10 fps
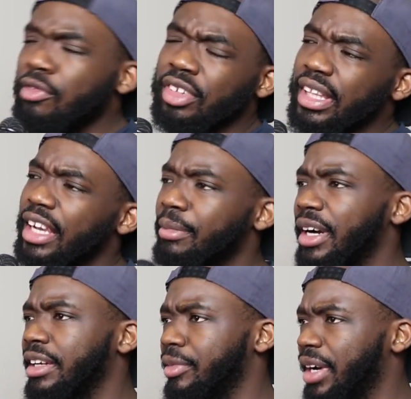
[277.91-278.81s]
you even think
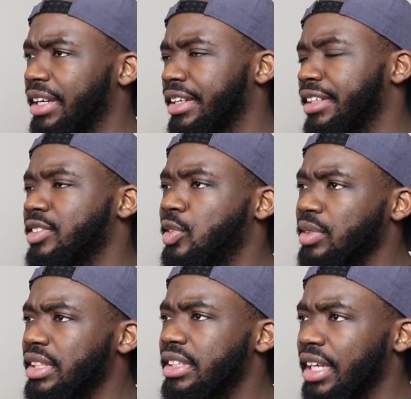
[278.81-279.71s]
about it, right?
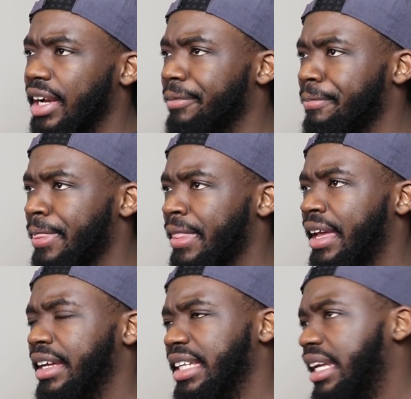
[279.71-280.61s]
Tunisia,
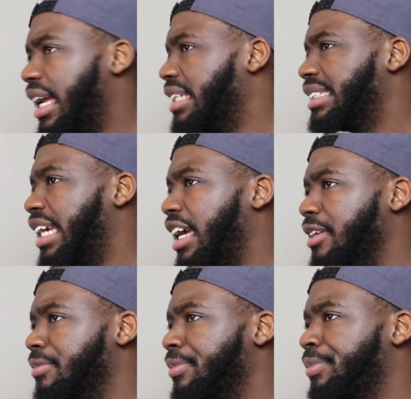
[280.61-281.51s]
their last game